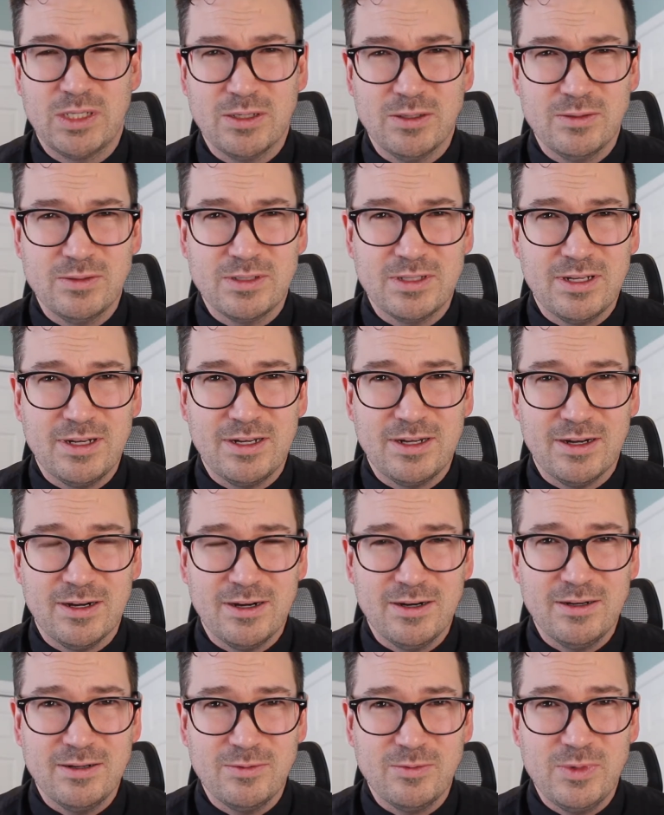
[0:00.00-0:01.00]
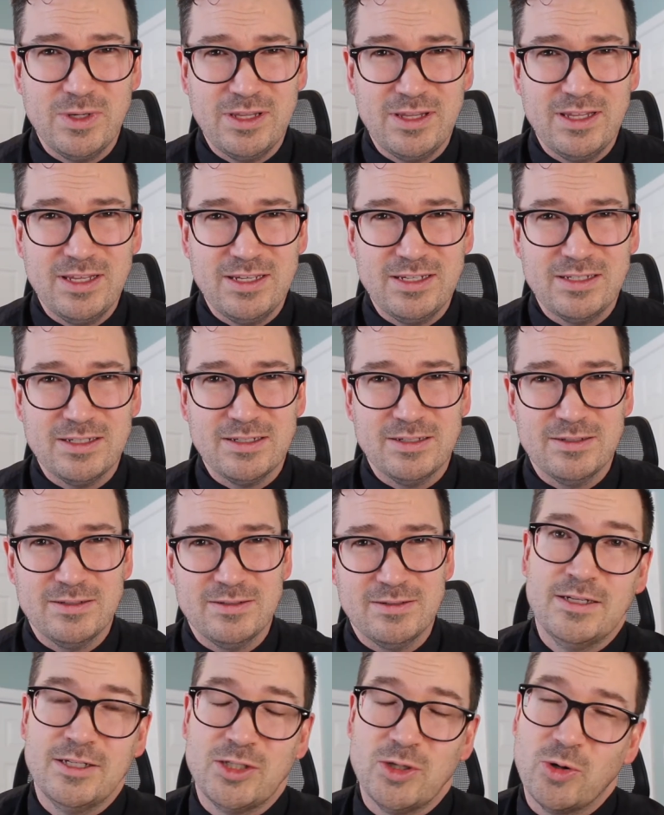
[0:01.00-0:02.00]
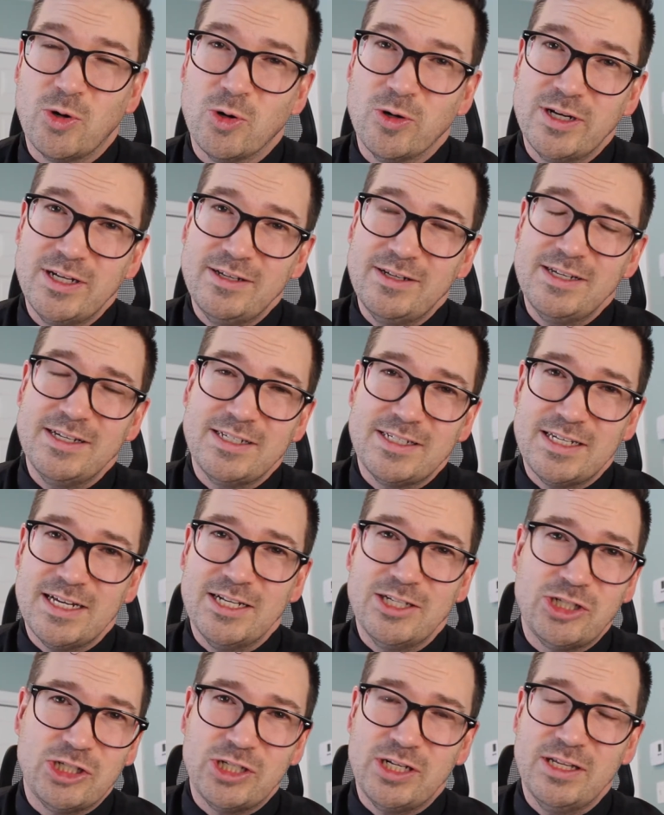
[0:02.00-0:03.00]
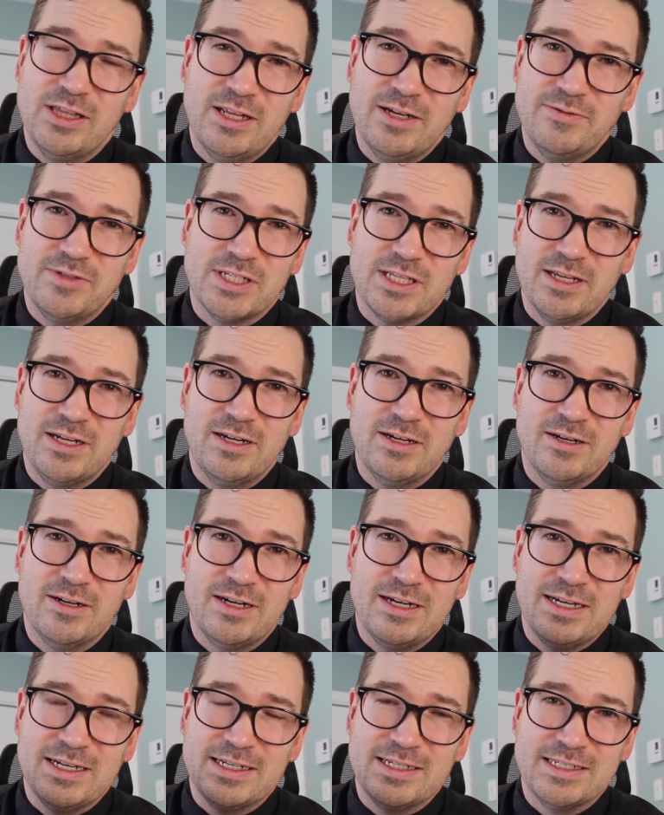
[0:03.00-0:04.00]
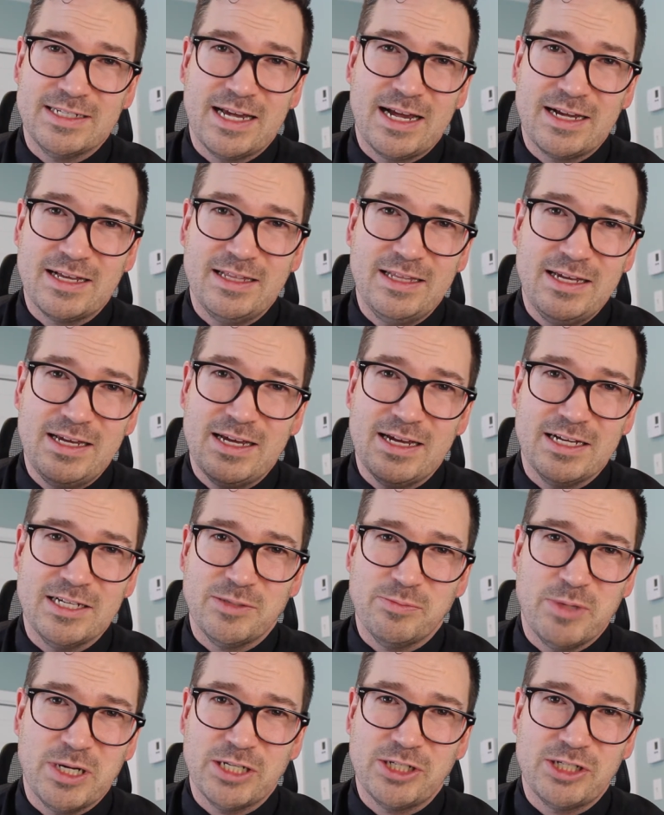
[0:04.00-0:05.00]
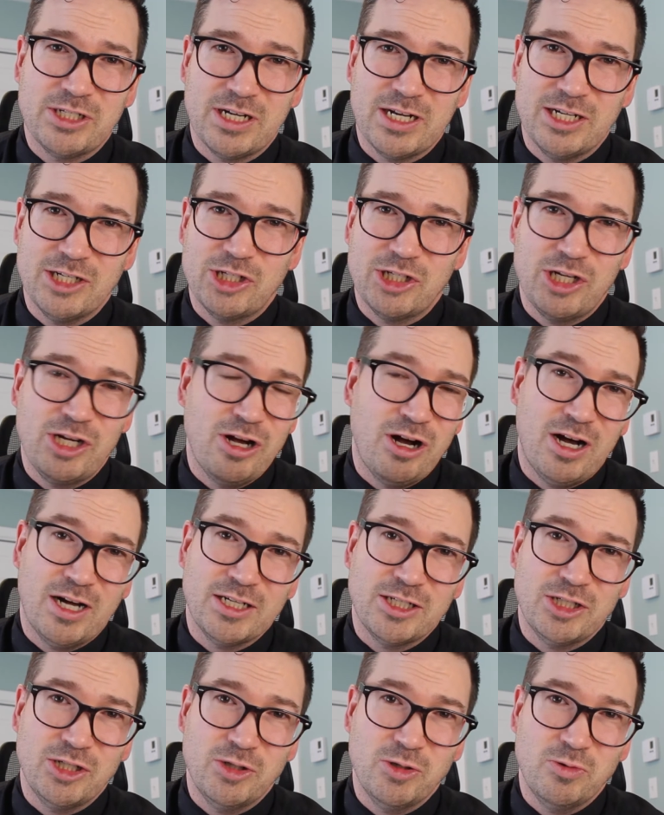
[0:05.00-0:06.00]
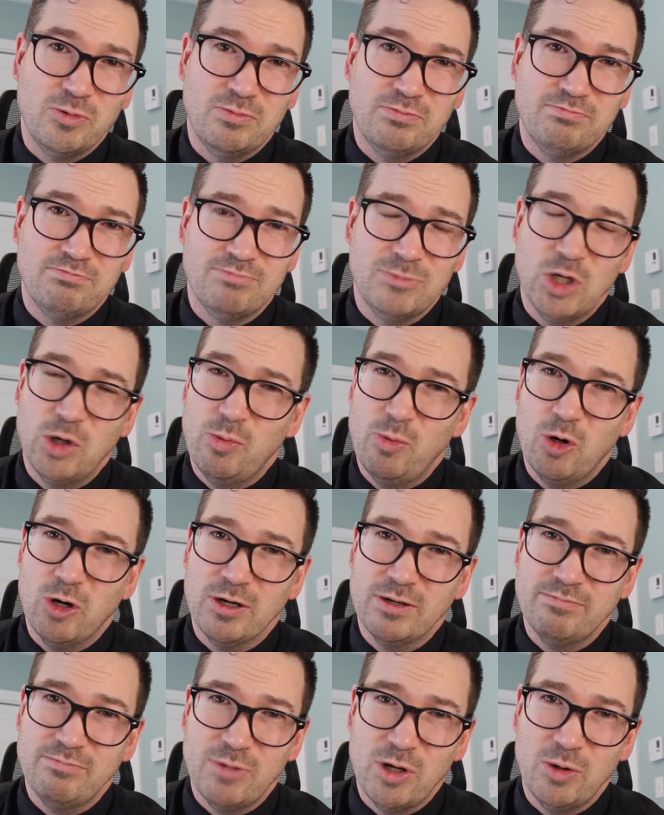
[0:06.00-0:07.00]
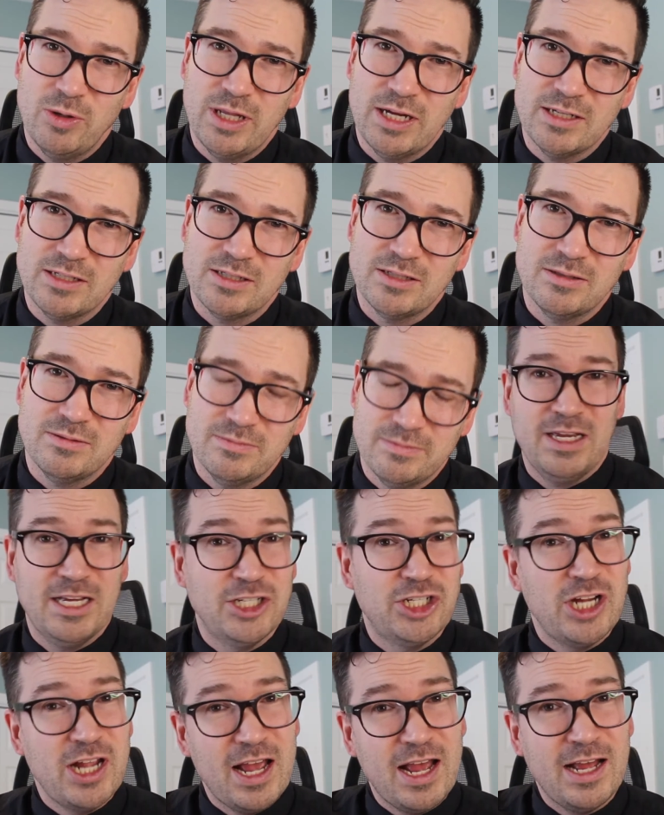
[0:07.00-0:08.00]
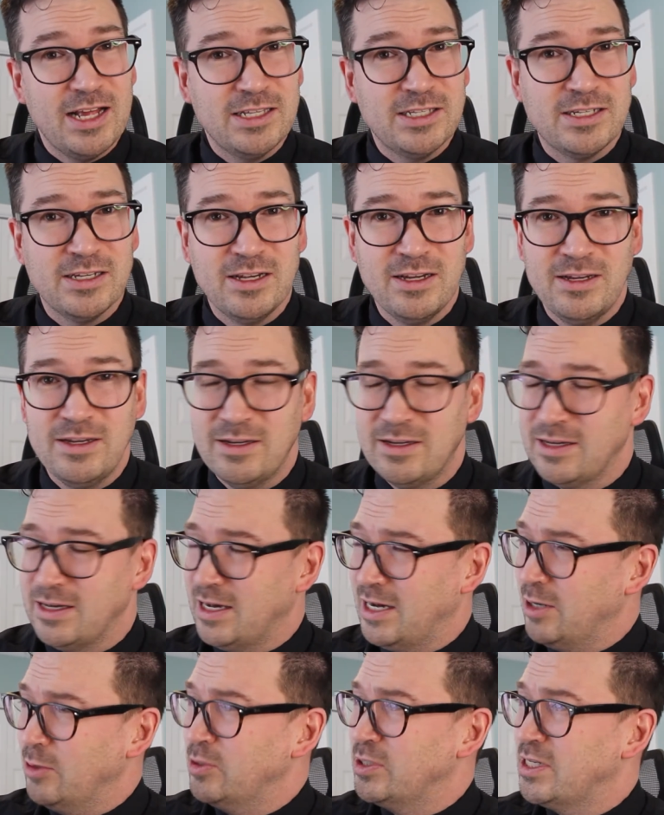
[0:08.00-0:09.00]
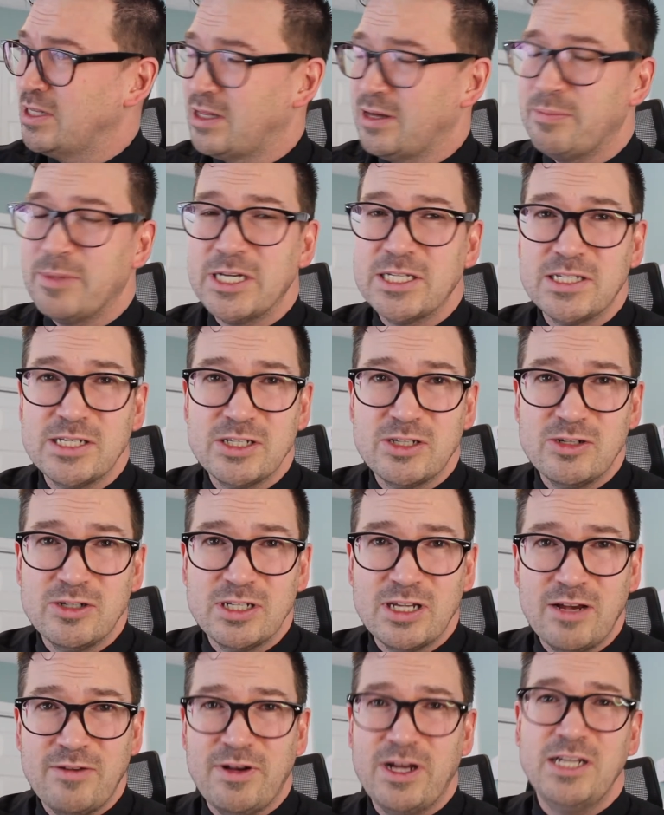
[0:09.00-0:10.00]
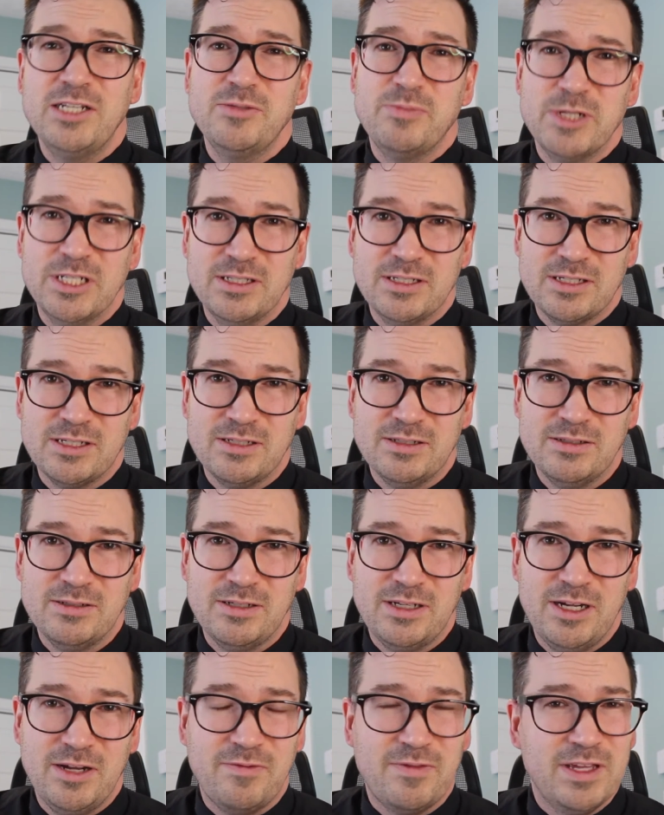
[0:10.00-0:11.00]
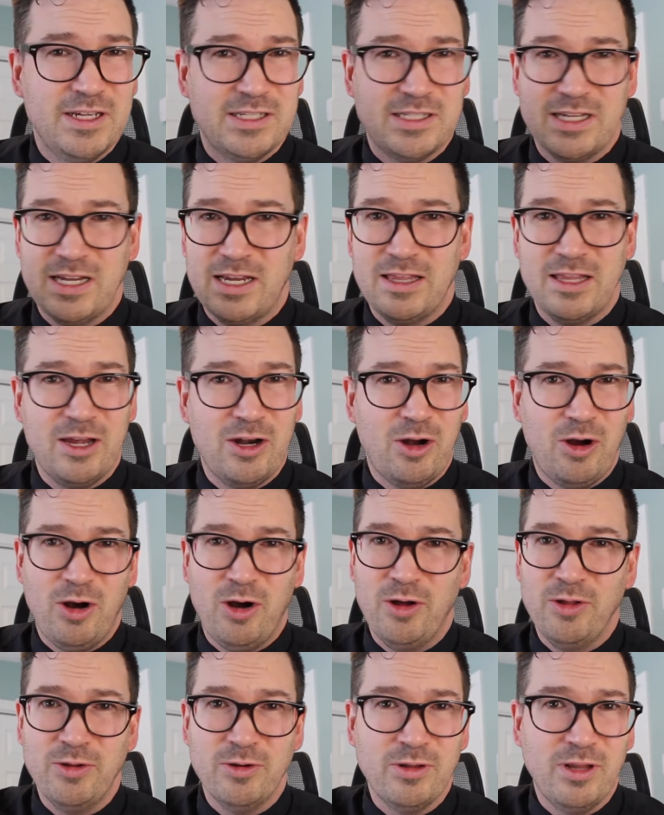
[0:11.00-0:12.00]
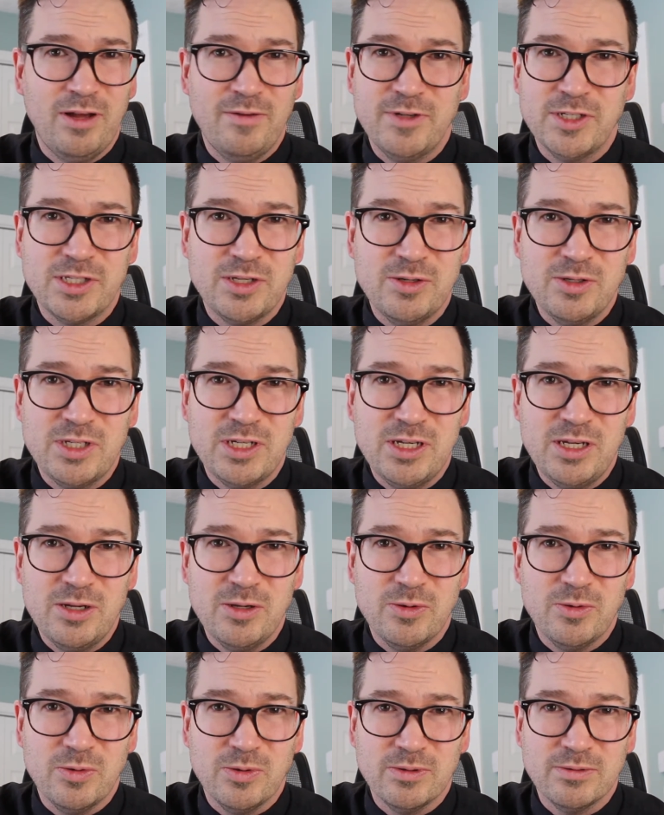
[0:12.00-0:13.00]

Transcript: goes thy heart with this? So Cordelia says she loves Lear exactly as much as she ought to. No more, no less. And she adds, how is it that my sisters have husbands, if they say that all their love is due to you?